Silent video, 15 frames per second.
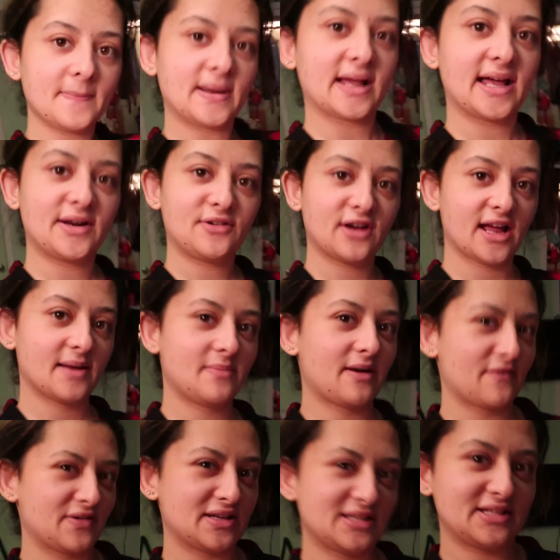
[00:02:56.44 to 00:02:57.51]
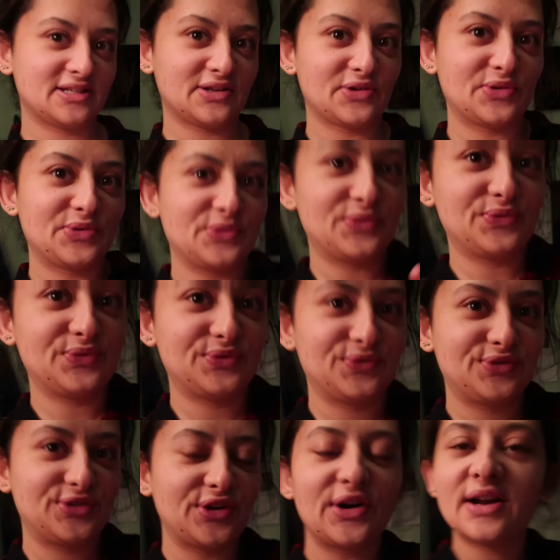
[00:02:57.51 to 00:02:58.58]
But I kind of already had breakfast, so
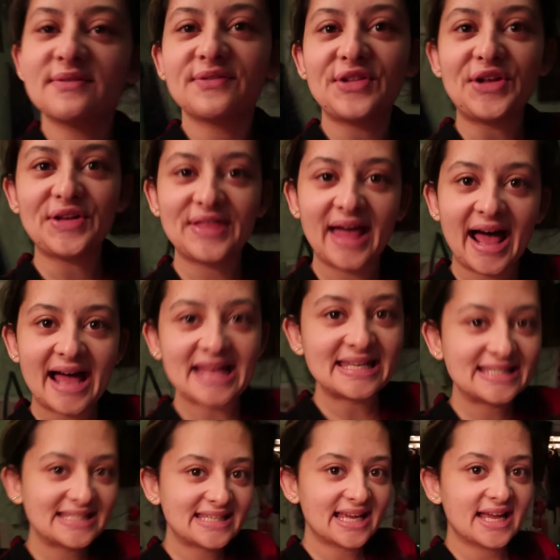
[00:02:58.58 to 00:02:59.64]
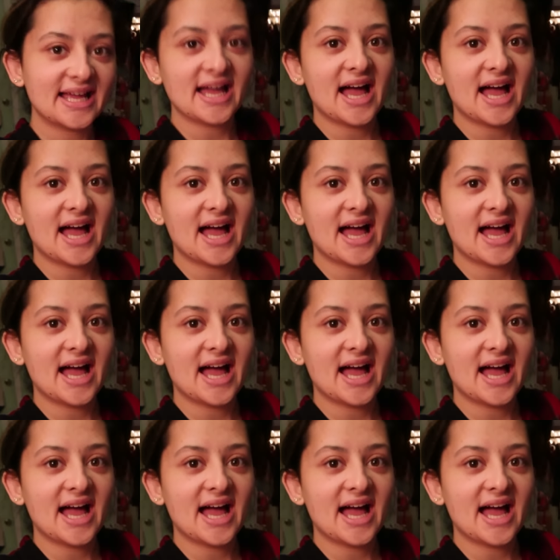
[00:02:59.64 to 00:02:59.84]
sorry to vlog that.